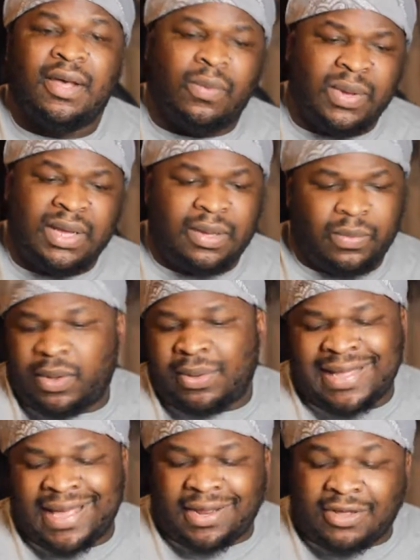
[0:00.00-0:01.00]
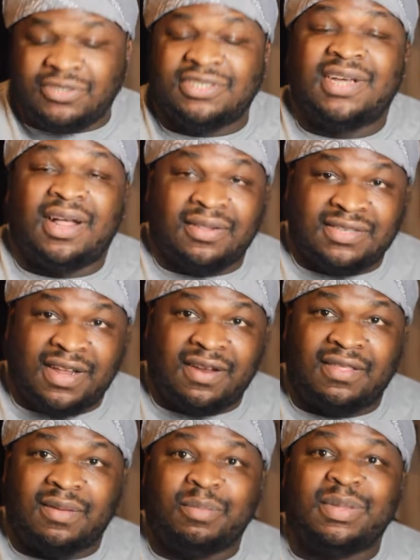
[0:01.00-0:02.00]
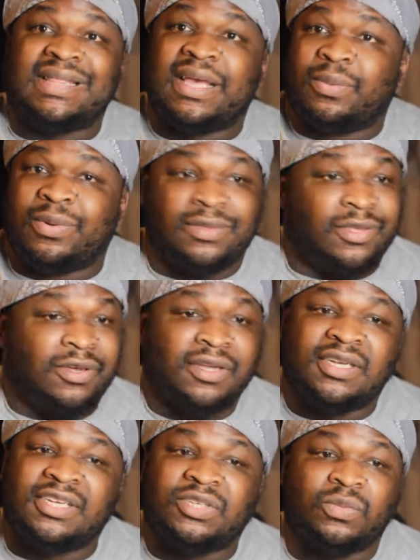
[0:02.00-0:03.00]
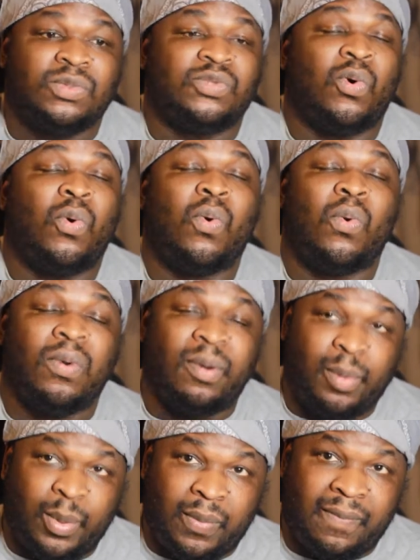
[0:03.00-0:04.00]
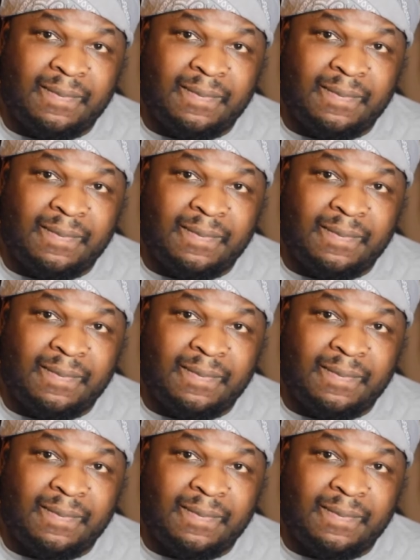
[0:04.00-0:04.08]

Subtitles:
We only got $100 out of them, but their condition was horrible.